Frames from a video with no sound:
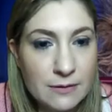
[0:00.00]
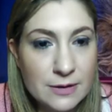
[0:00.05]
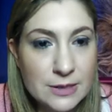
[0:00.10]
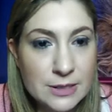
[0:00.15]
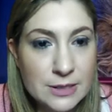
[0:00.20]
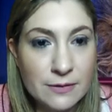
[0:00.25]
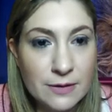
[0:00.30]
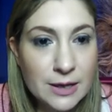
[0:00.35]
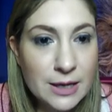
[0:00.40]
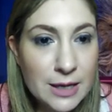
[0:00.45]
if he's
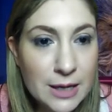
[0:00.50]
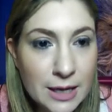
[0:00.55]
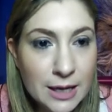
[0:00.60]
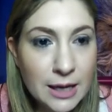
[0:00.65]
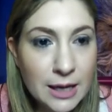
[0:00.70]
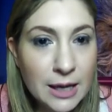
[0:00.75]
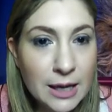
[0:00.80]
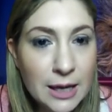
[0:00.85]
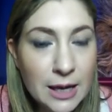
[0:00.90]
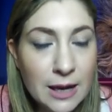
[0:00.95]
over
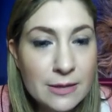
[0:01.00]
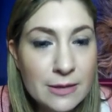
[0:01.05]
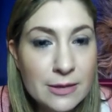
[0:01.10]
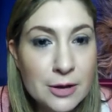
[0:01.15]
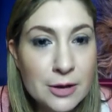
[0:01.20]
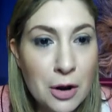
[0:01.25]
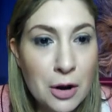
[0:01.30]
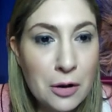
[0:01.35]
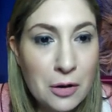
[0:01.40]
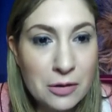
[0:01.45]
here,
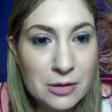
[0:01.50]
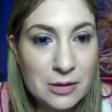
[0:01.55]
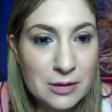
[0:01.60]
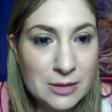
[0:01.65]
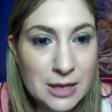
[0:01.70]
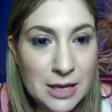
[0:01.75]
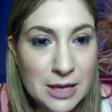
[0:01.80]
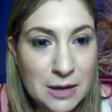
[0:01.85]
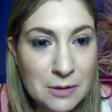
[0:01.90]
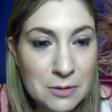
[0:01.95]
then I know that
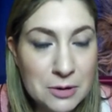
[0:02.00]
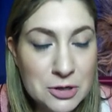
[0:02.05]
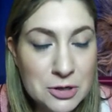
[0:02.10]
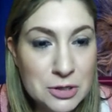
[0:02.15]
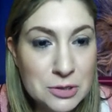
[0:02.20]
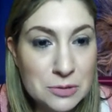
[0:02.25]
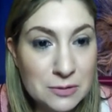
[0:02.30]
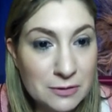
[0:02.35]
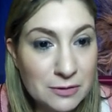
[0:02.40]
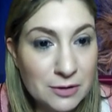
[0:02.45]
the image
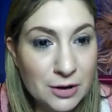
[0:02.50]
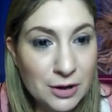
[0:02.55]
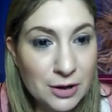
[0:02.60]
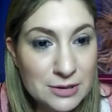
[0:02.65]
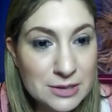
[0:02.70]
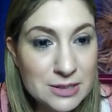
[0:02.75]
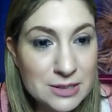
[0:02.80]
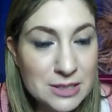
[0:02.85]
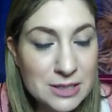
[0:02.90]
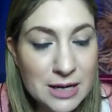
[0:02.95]
is
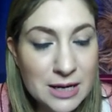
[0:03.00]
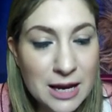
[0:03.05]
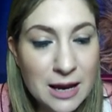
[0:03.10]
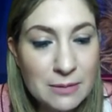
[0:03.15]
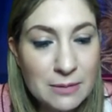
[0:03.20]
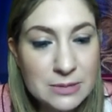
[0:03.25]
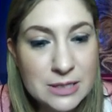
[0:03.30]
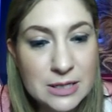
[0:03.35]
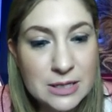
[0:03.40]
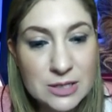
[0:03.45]
reversed.
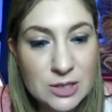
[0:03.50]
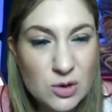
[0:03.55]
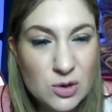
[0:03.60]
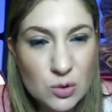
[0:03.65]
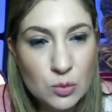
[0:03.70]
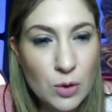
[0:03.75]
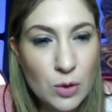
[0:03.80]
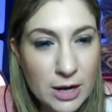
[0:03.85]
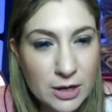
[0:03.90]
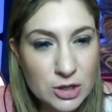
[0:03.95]
So it's a
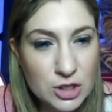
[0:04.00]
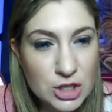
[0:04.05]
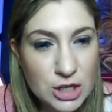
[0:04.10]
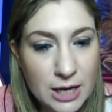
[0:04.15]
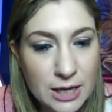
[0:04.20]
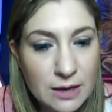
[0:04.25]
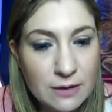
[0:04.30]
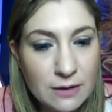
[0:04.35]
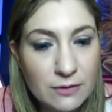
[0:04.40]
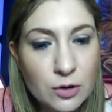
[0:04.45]
good way to
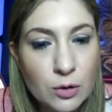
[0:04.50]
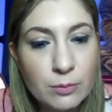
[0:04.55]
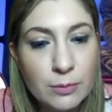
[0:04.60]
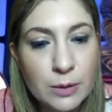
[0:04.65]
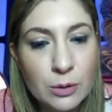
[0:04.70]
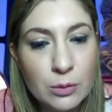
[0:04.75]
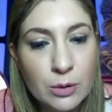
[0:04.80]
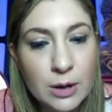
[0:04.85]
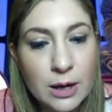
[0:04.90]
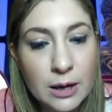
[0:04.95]
check if your
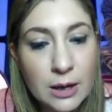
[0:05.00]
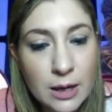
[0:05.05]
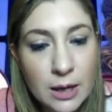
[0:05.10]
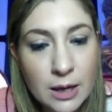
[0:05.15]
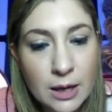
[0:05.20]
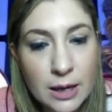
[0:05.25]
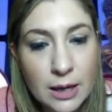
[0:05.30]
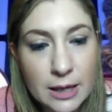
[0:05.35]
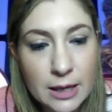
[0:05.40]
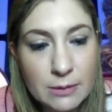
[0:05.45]
mirror
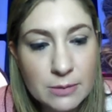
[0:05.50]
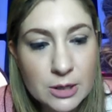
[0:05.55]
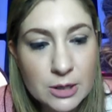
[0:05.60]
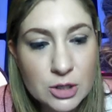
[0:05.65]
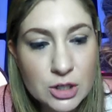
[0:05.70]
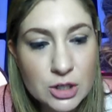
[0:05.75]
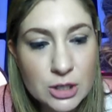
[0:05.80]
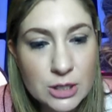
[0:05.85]
image